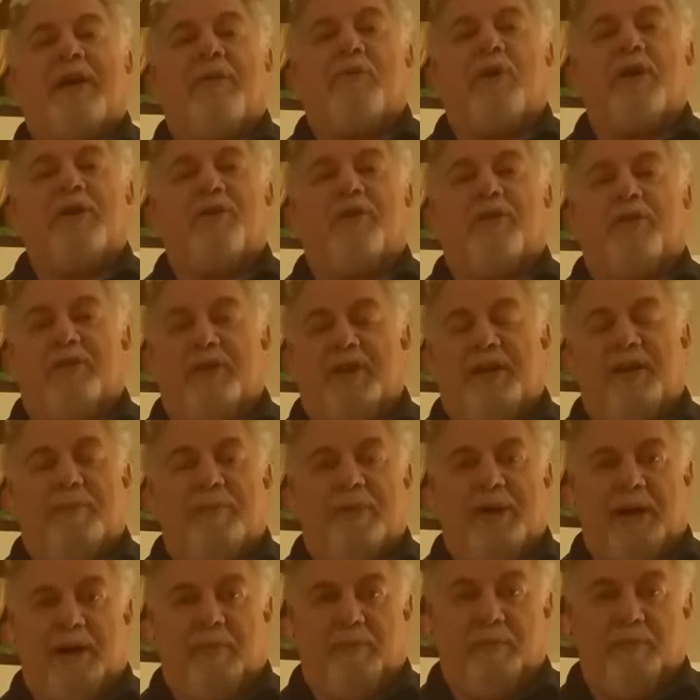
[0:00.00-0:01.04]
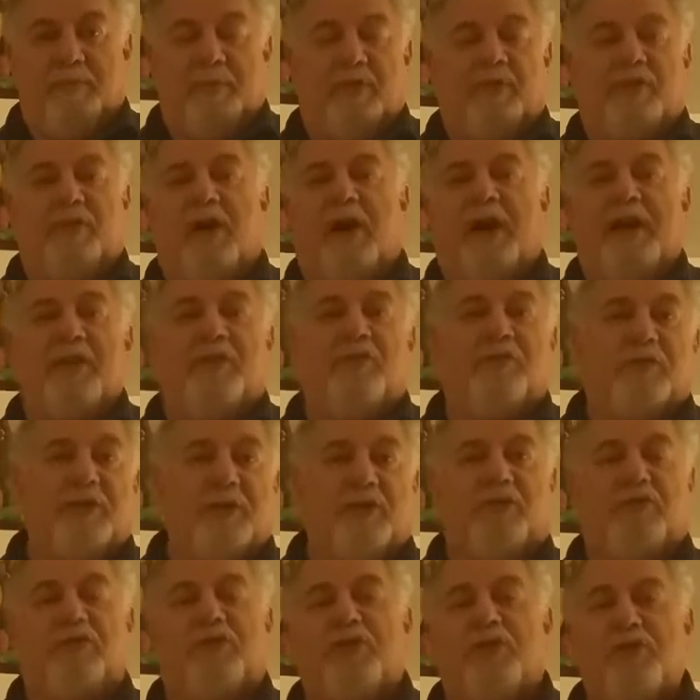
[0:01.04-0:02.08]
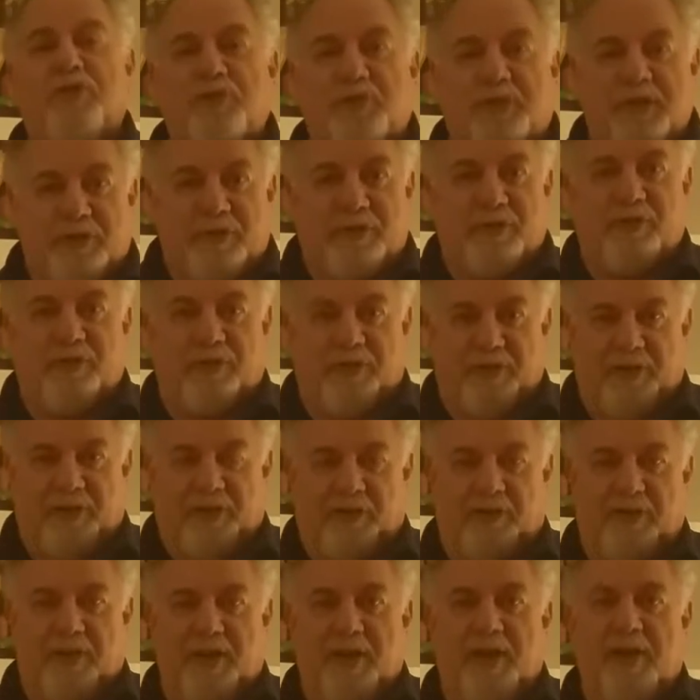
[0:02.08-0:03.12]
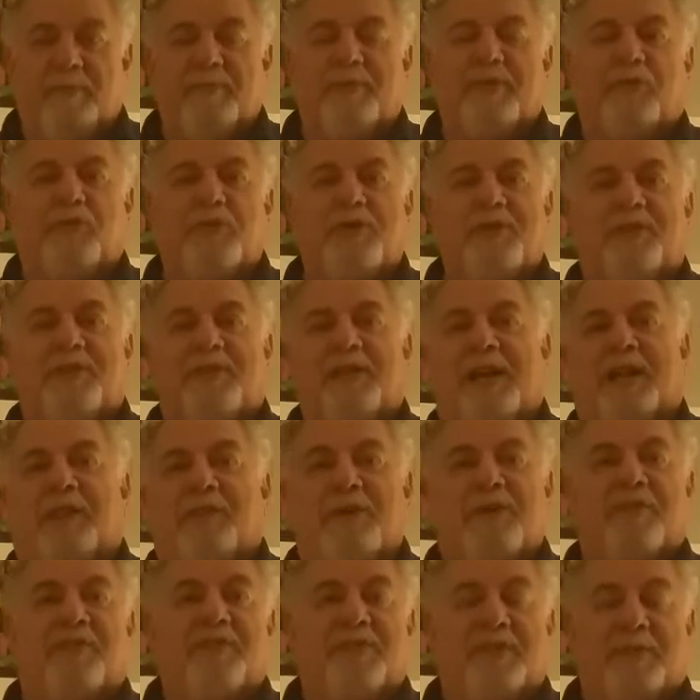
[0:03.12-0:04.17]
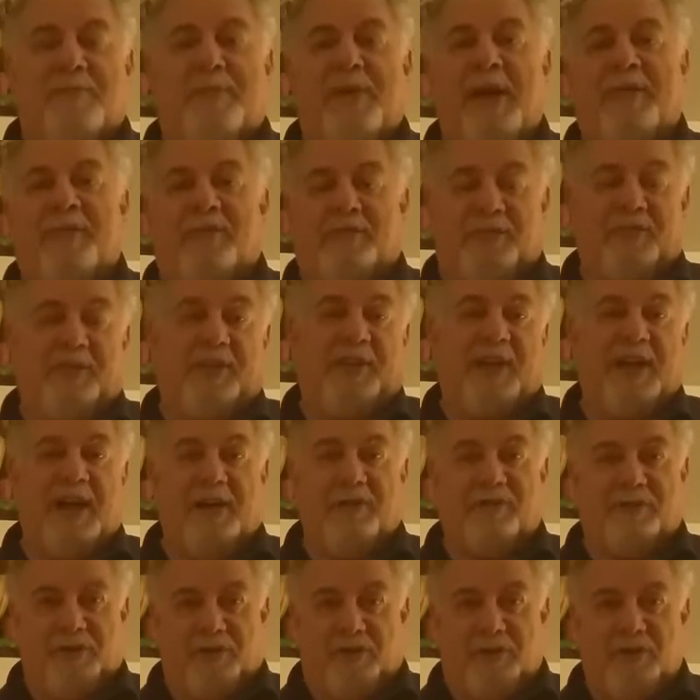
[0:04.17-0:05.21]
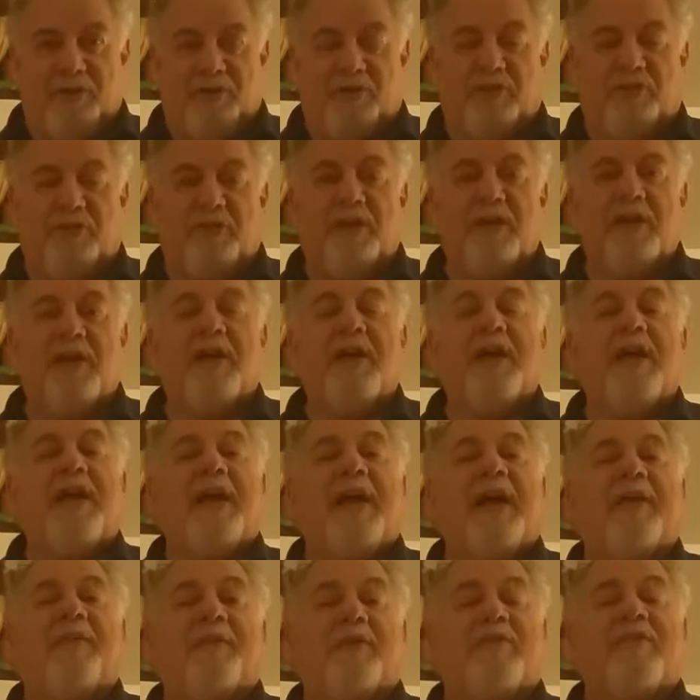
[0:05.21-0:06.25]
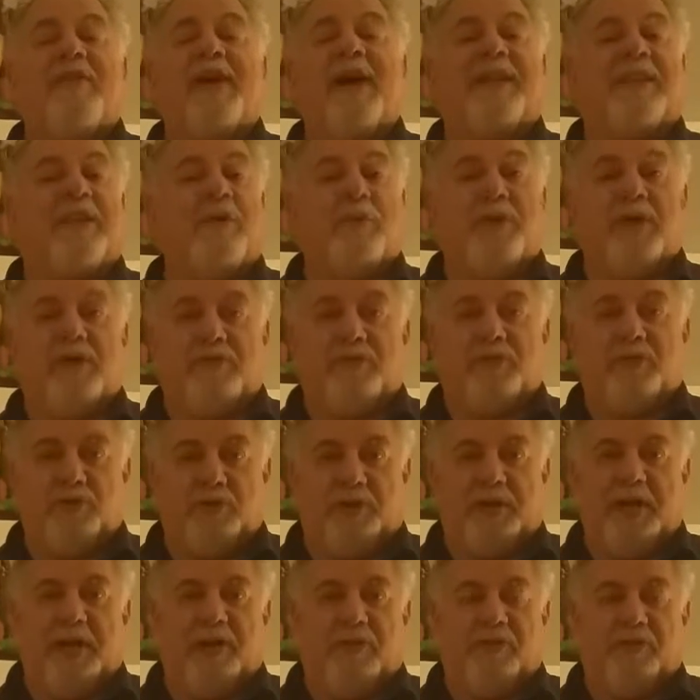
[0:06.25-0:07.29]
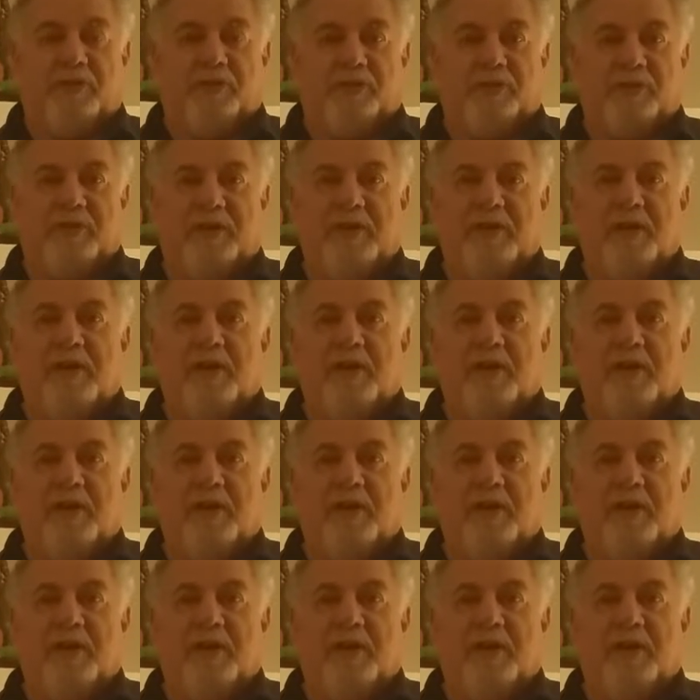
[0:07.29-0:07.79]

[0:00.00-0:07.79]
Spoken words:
I want you to think about, besides these two differences between the Declaration of Independence and the Constitution, and the fact that we have two nations,